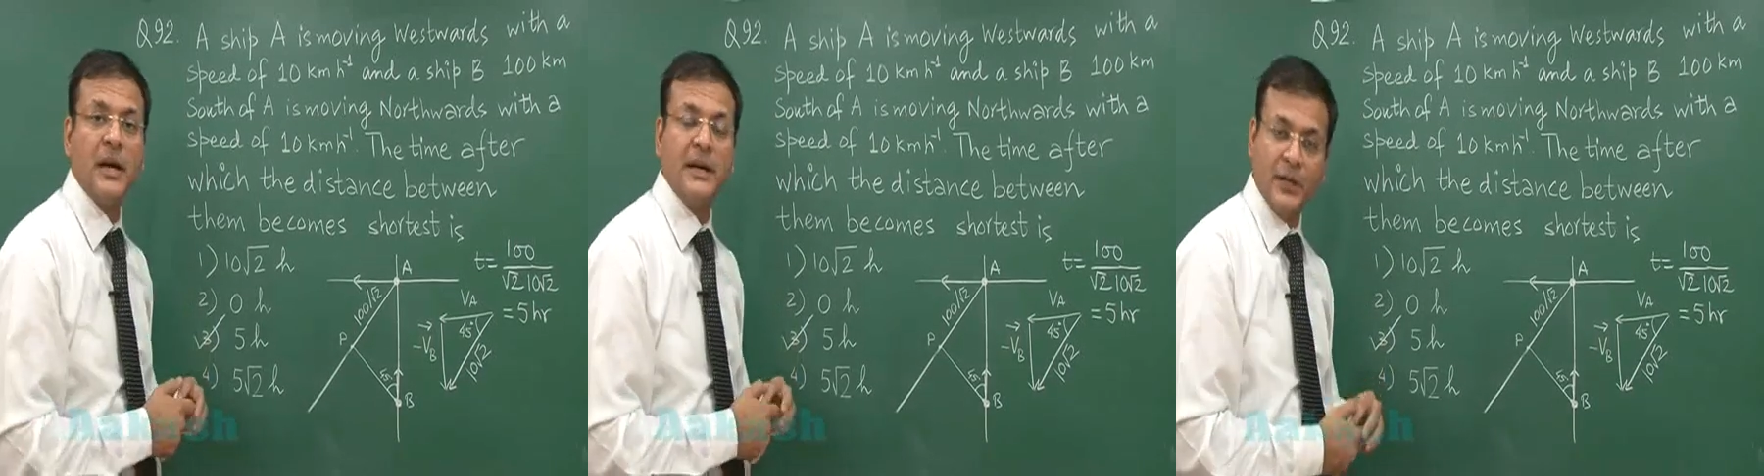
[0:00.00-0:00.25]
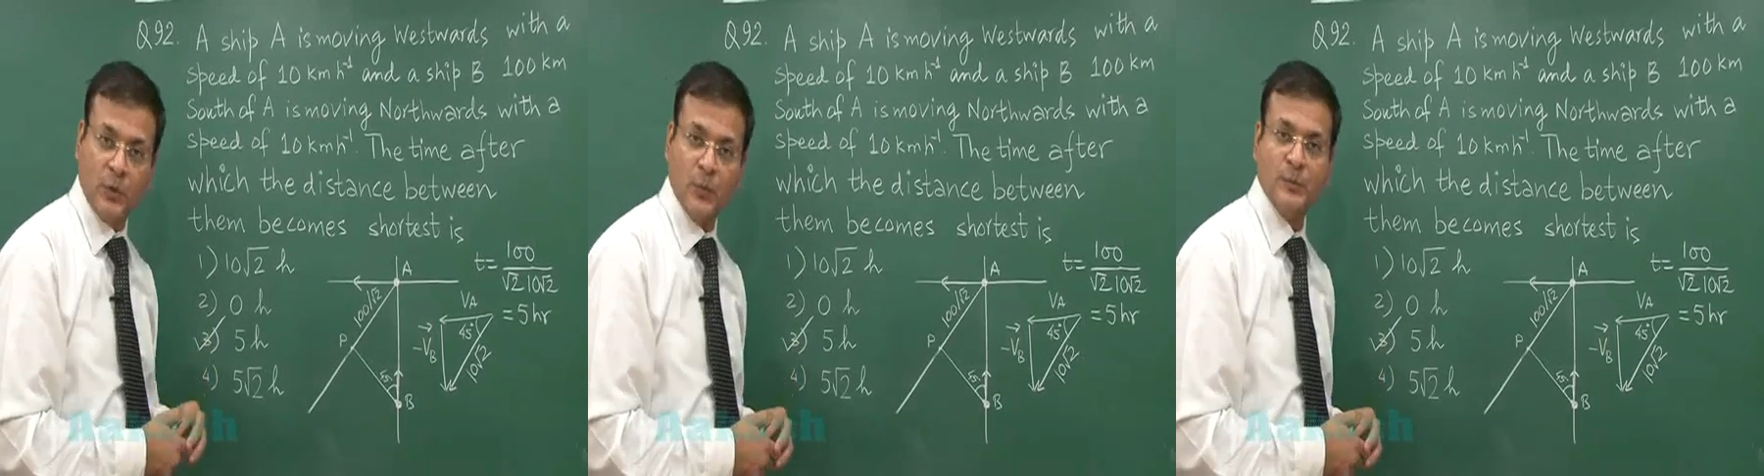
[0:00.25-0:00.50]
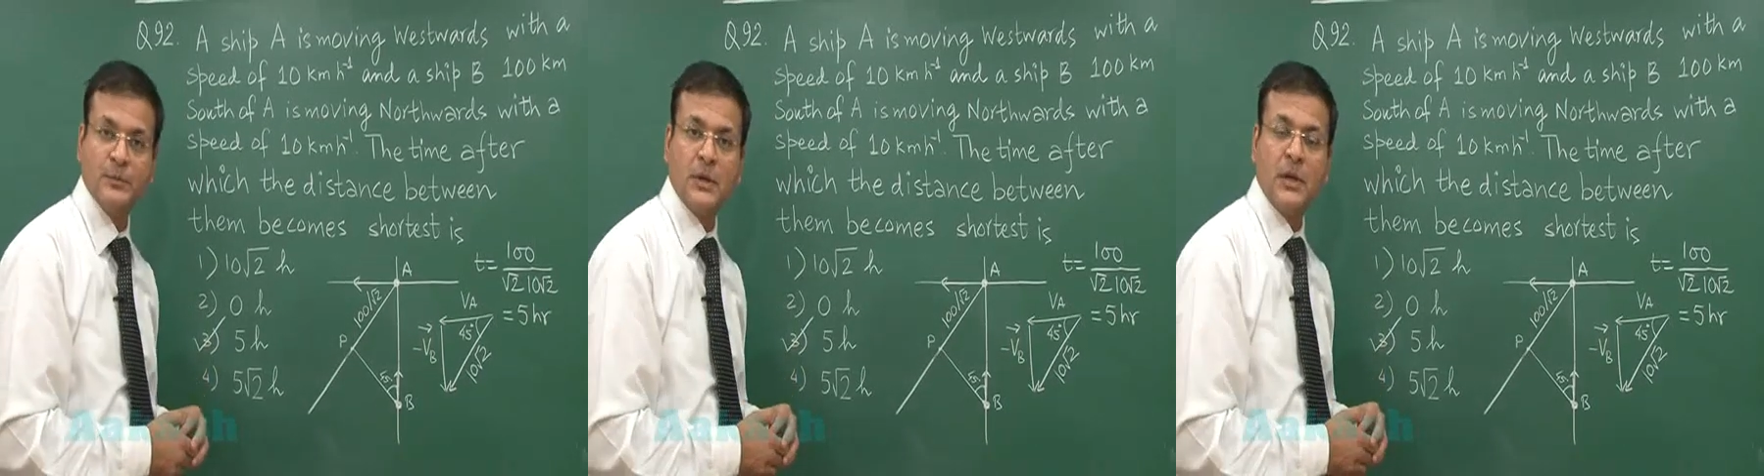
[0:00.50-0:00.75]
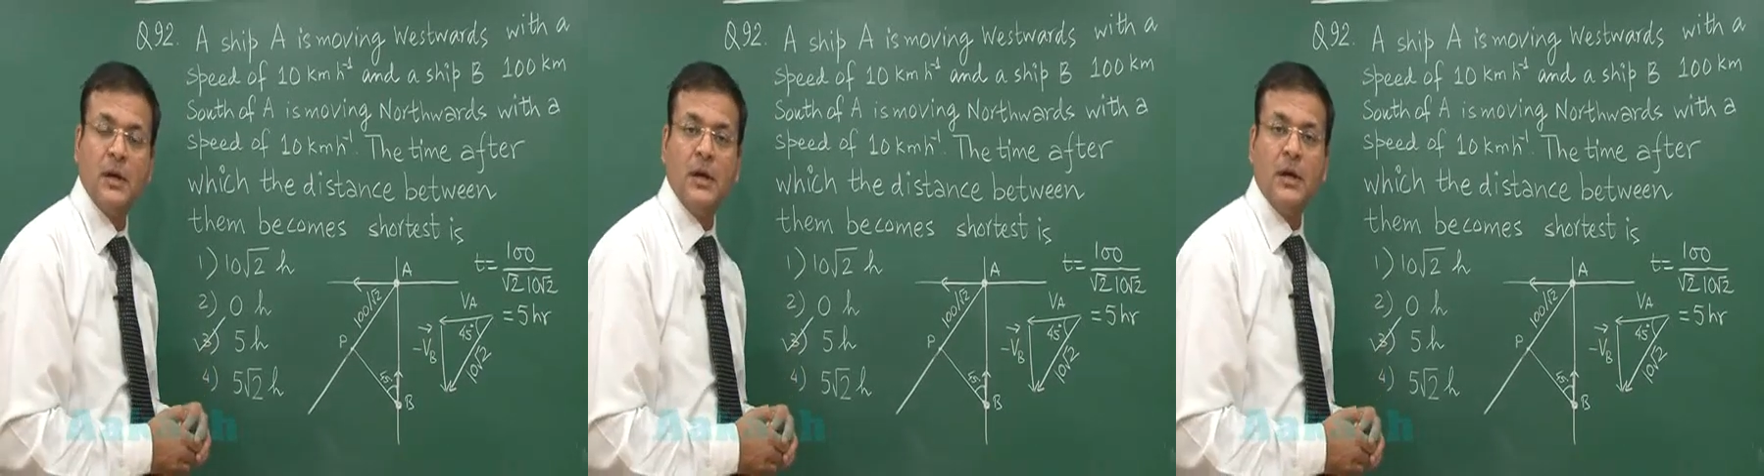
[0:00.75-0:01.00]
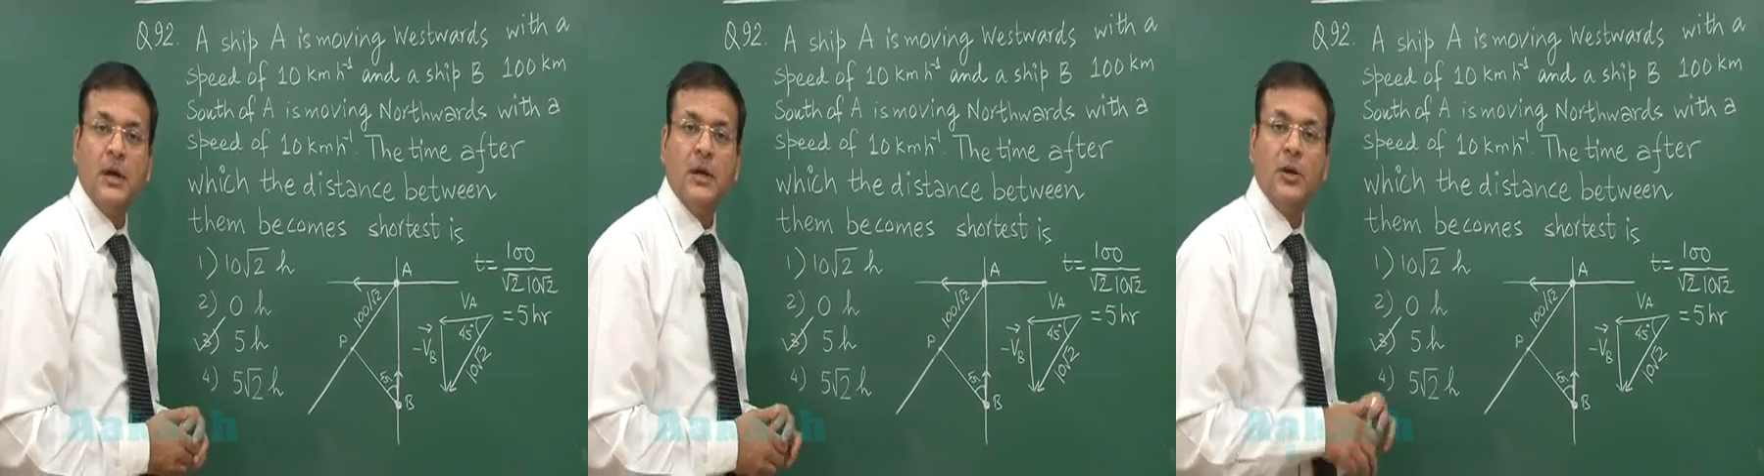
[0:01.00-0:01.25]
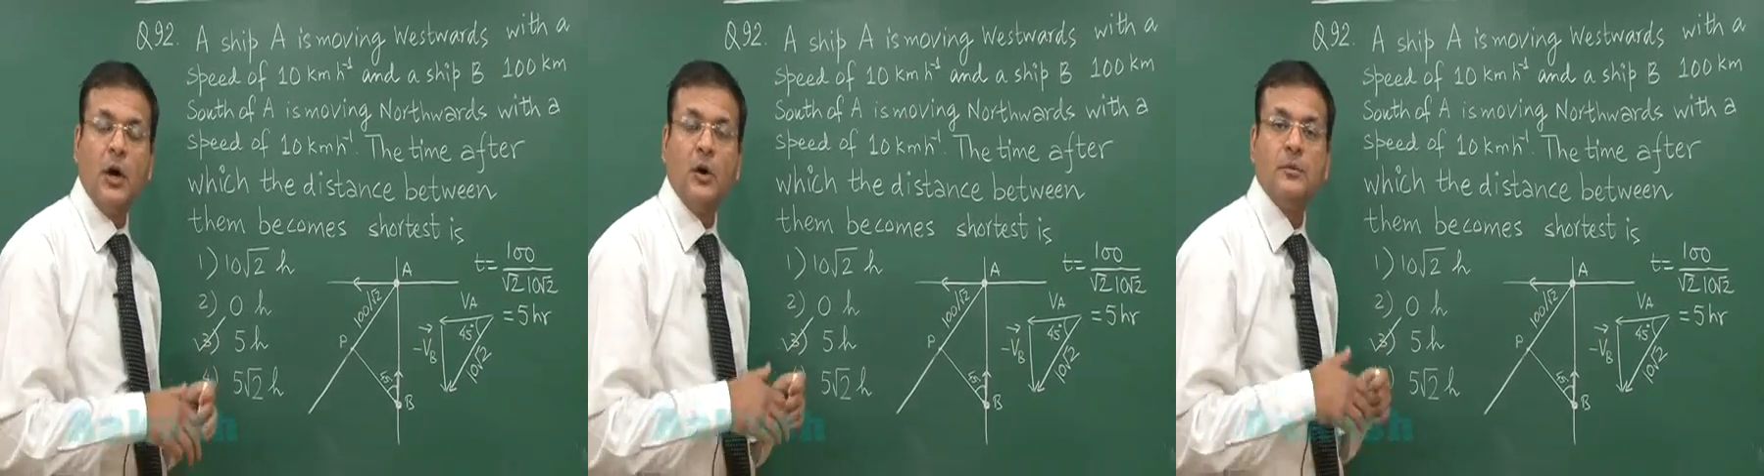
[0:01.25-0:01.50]
92
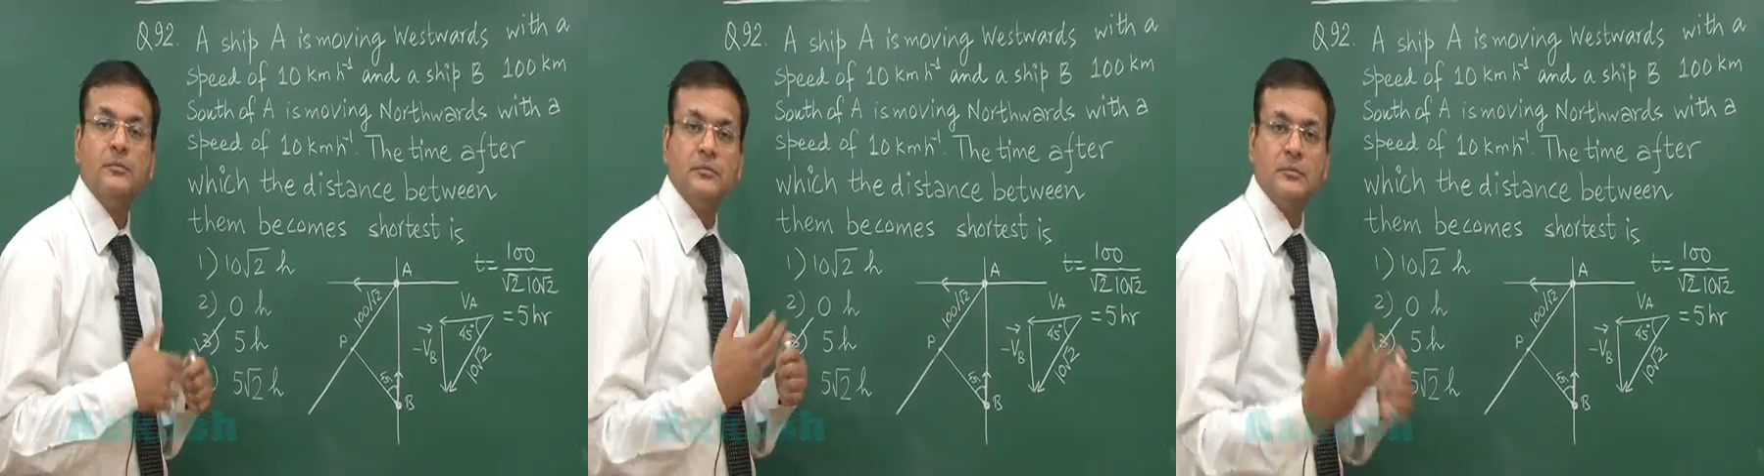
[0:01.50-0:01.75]
now